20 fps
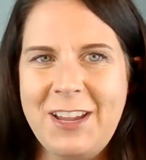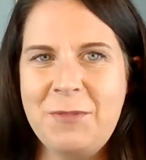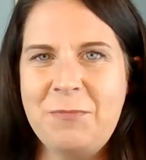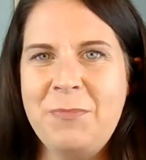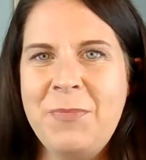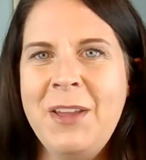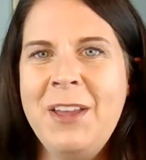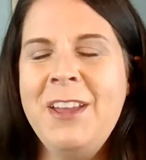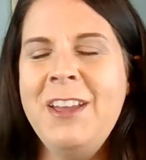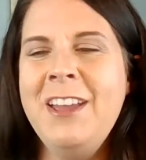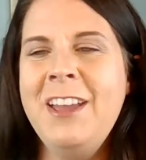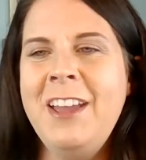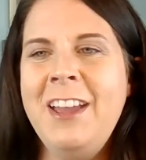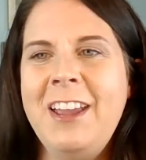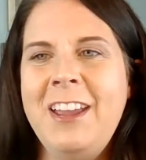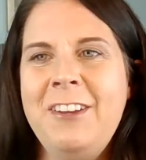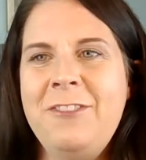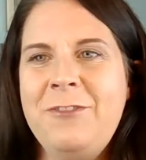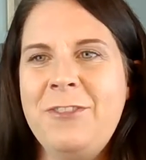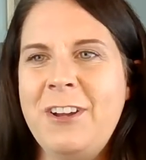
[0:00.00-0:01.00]
Like
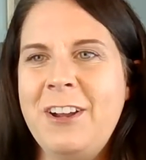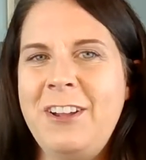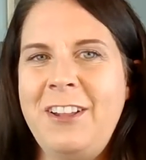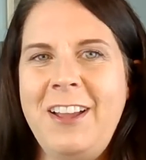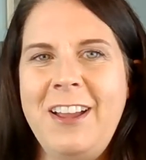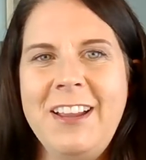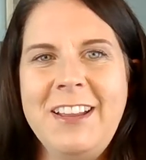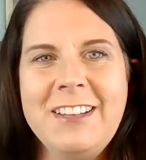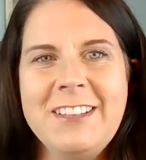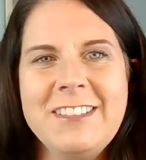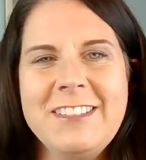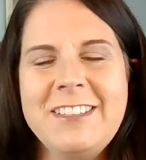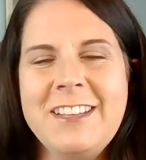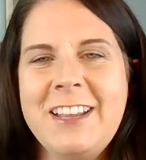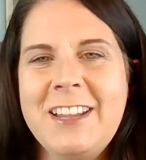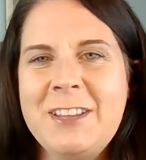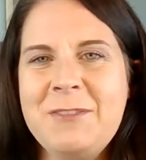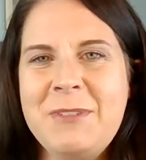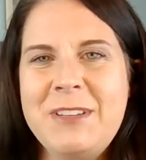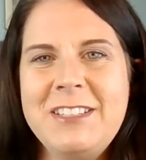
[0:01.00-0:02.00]
if a client is
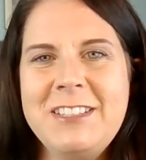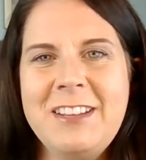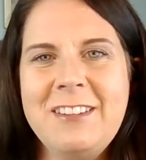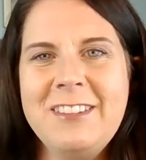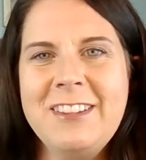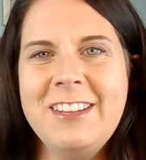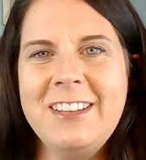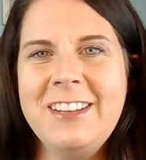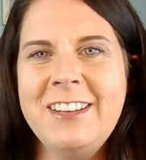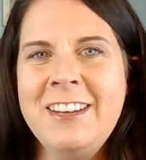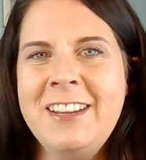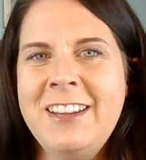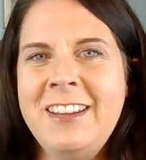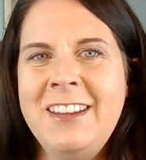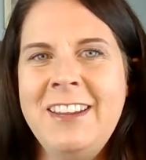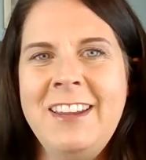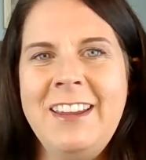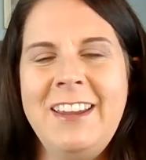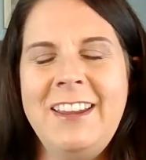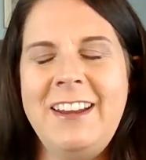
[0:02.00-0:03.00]
telling me something
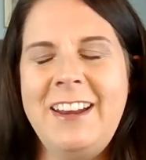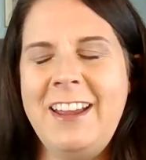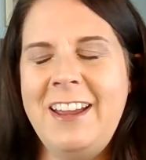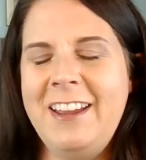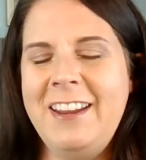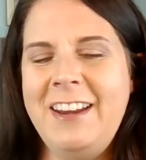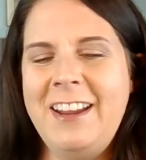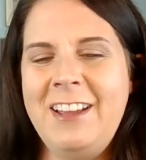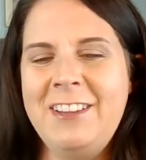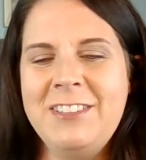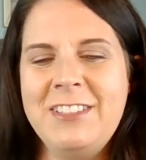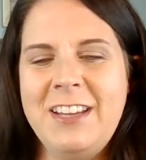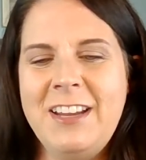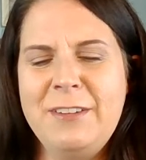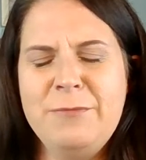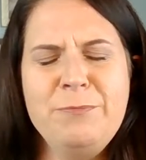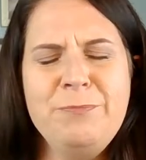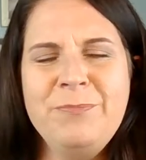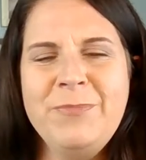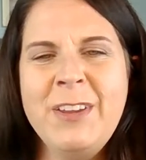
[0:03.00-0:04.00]
and and I'll
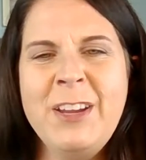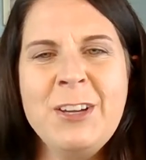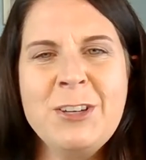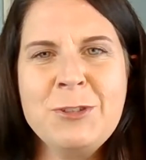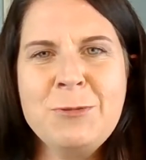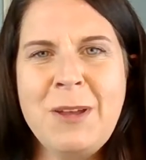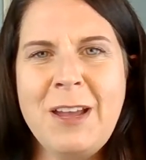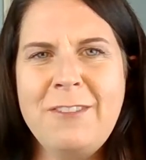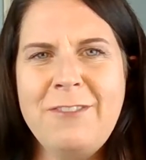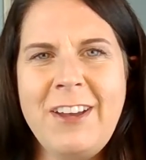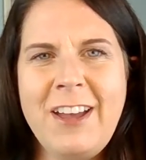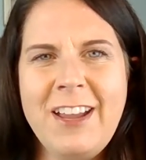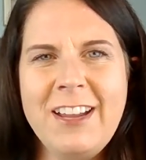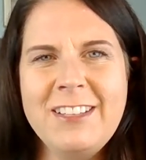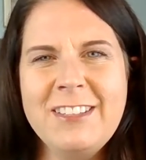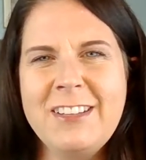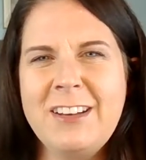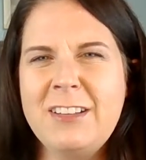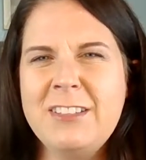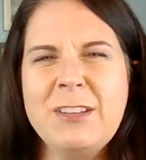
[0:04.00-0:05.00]
say, mm, here's my
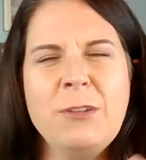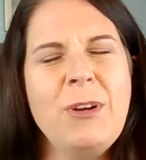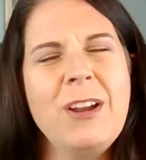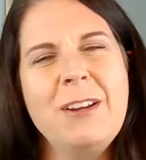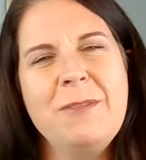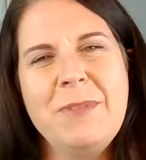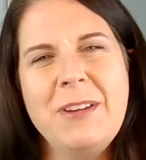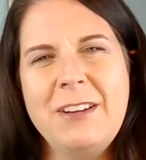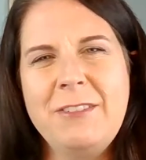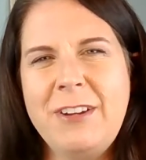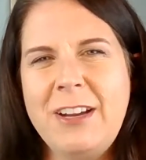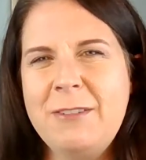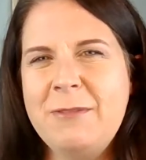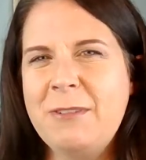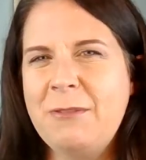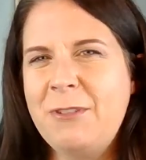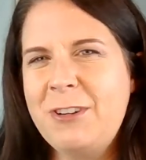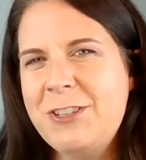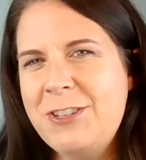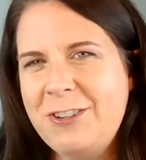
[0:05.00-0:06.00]
advice, and I'll say, wait a minute, wait a
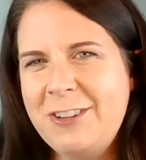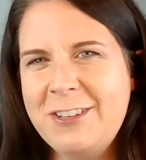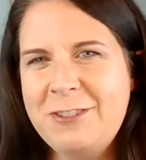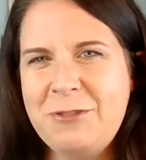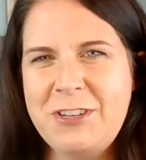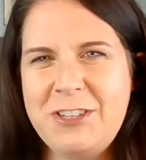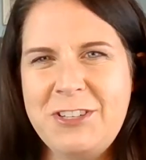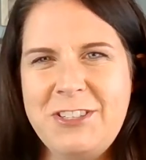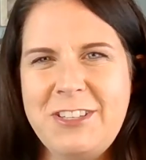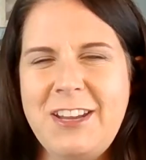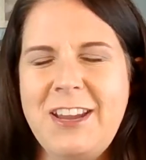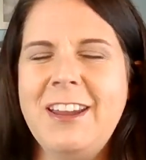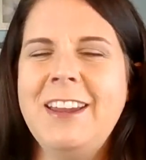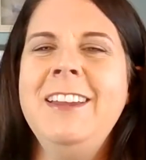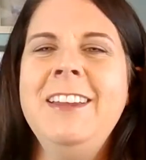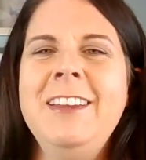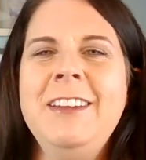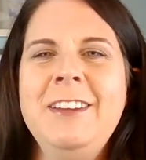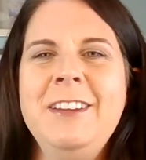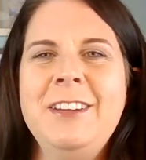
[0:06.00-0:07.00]
minute, what's your intuition say?
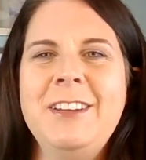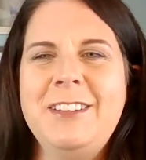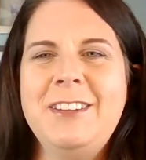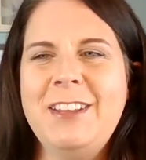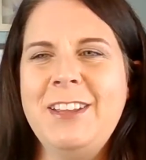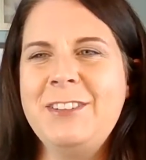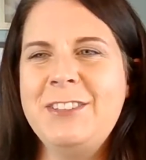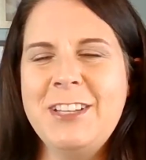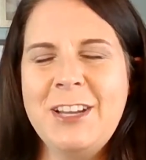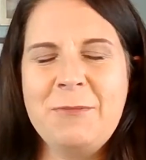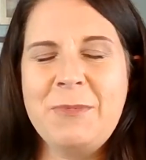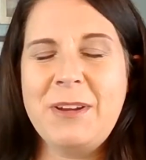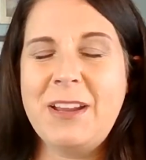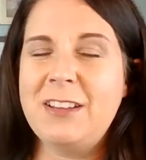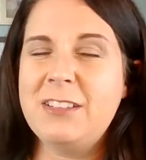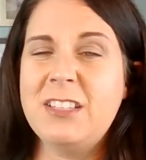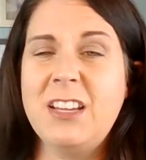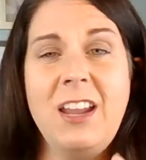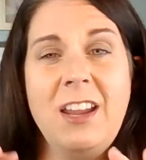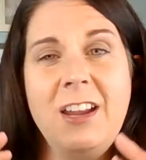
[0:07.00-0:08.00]
And they'll tell me,
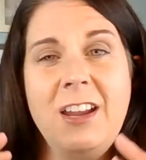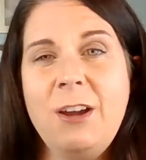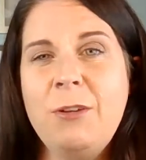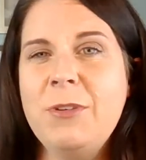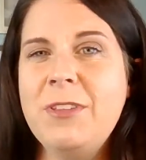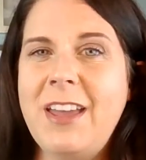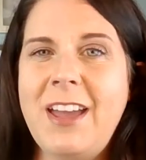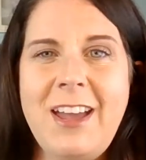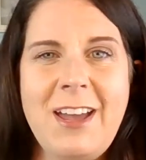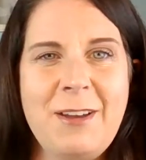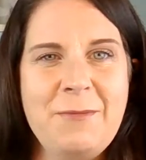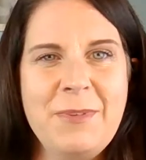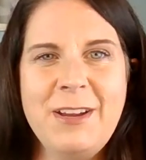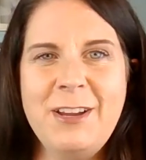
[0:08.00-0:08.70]
I'll say, hey, go with that